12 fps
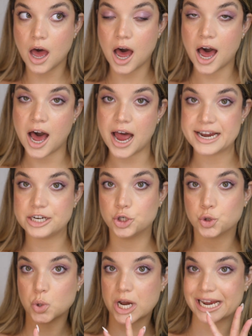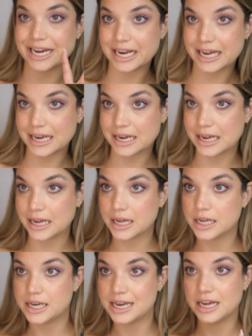
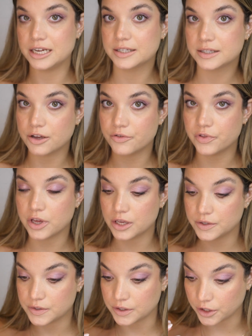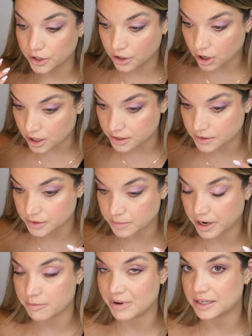hydratingness of the concealer causes
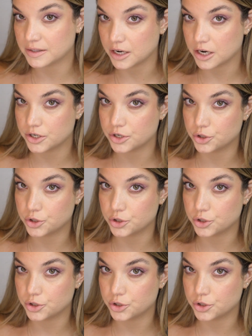my mascara